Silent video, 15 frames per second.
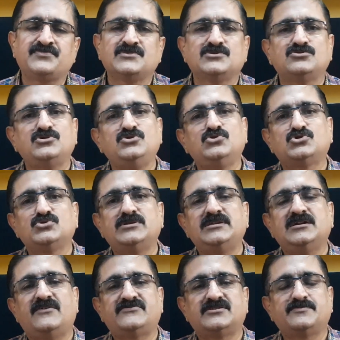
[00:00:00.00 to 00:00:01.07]
So usually
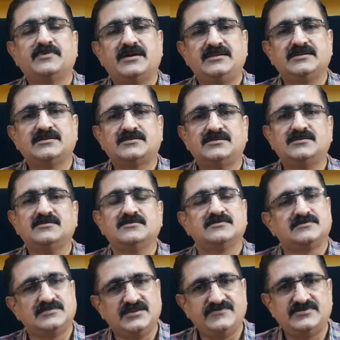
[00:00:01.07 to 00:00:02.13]
after panic attack,
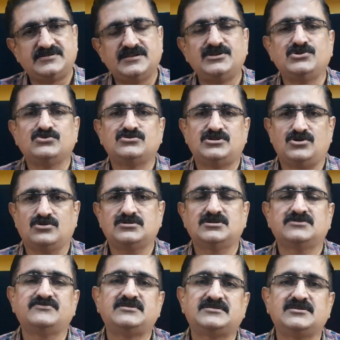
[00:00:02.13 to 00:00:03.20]
they will tell you, the
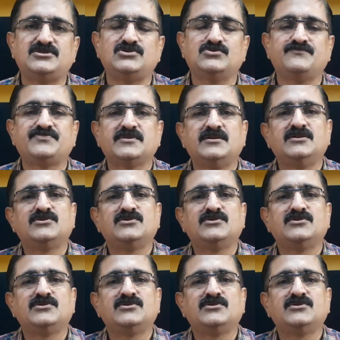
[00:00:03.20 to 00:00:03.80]
doctors will tell you,